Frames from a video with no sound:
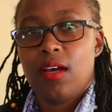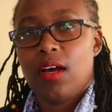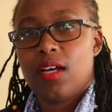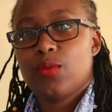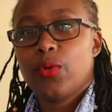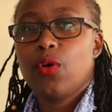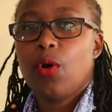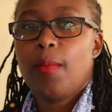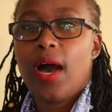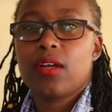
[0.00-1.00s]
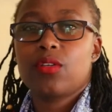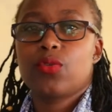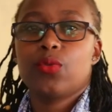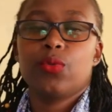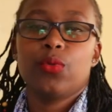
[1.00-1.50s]
As we go back
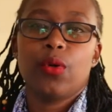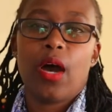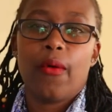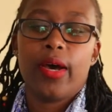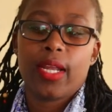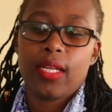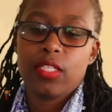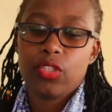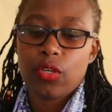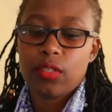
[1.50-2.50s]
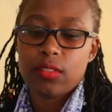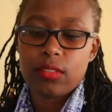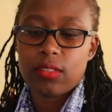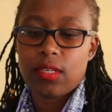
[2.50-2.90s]
to our religion,